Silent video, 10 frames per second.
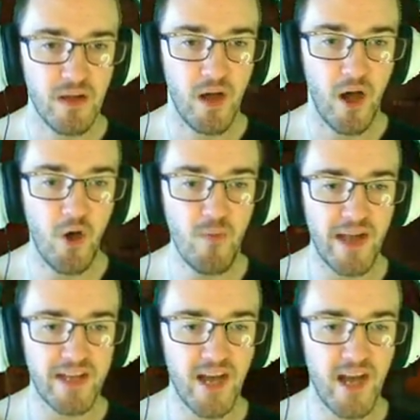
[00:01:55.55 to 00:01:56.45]
Oh
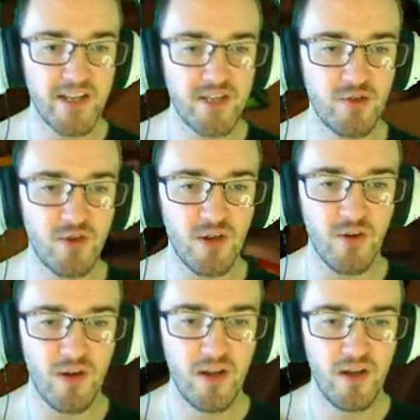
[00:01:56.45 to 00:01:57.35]
my god, it's
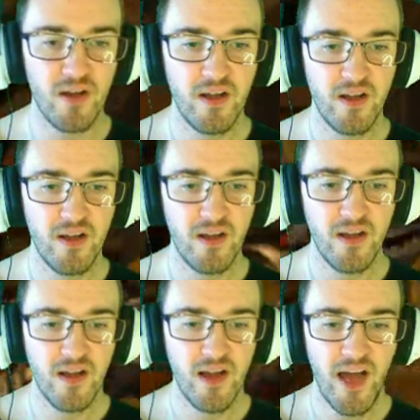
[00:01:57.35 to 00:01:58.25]
true.
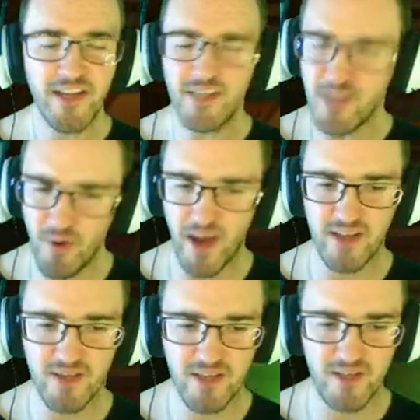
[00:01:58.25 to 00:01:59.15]
I knew I
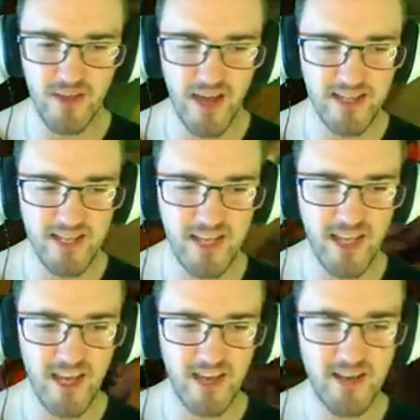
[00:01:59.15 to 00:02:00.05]
used to do that as a kid.